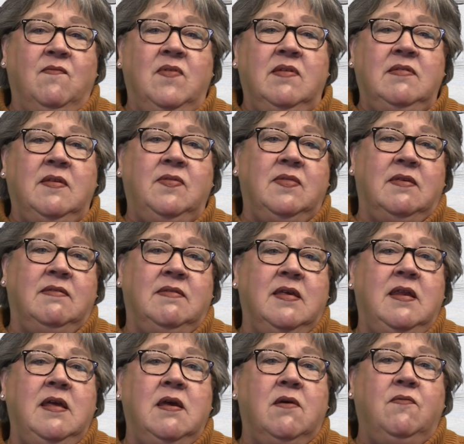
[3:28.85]
visit the
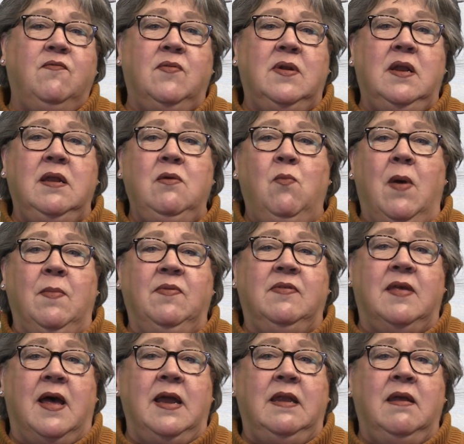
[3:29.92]
City of Fridley
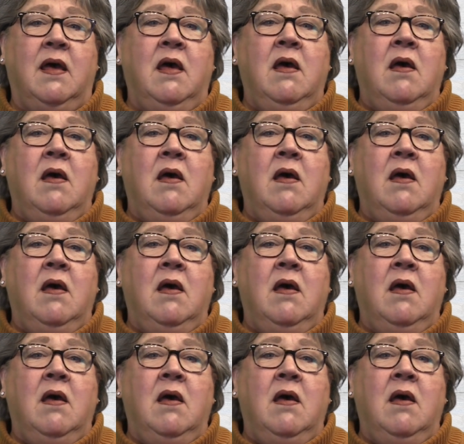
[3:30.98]
website